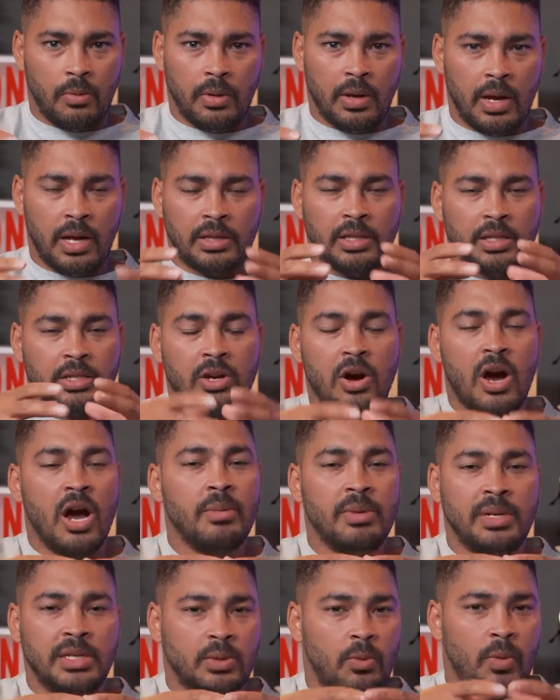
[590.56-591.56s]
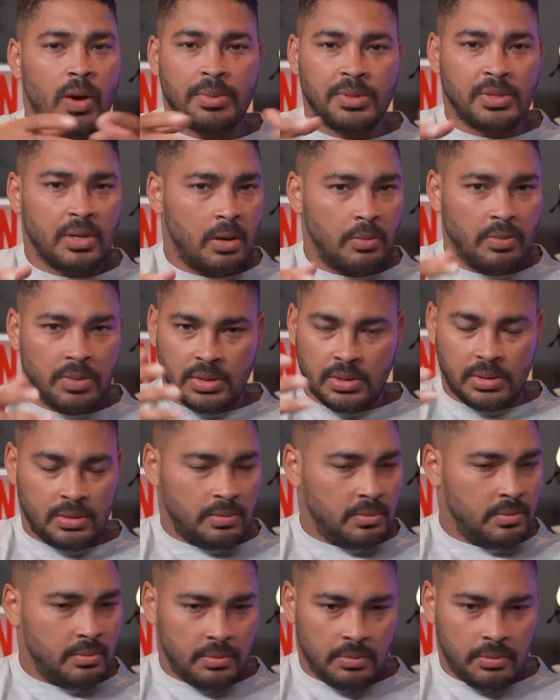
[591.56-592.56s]
at the time, his website was
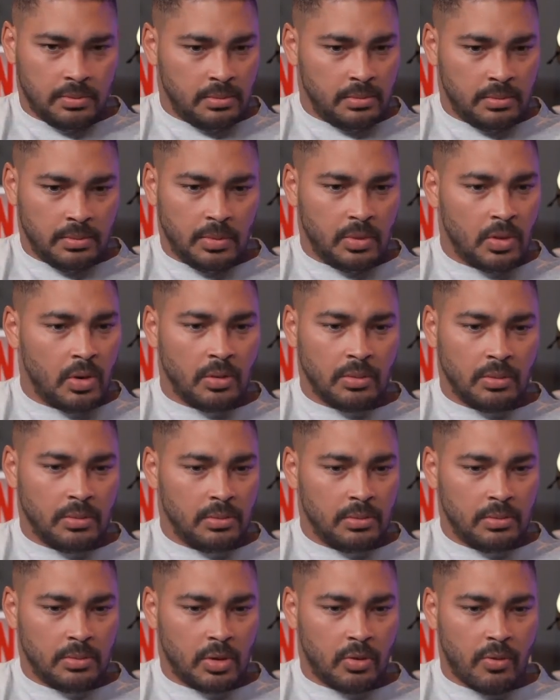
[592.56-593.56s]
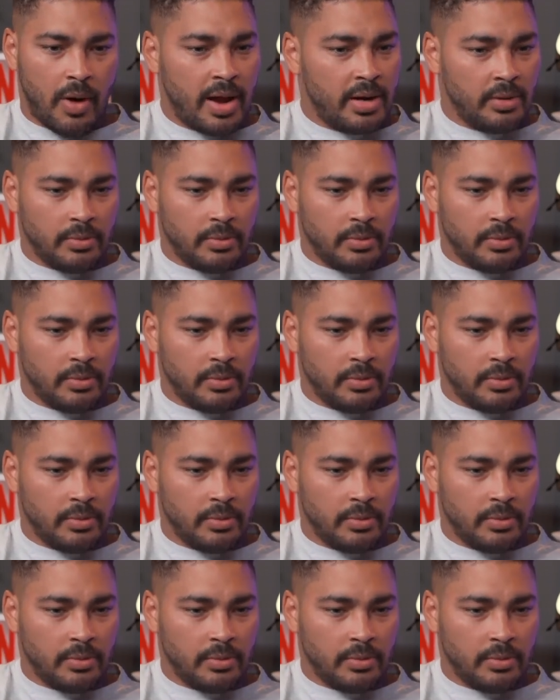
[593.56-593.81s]
not great.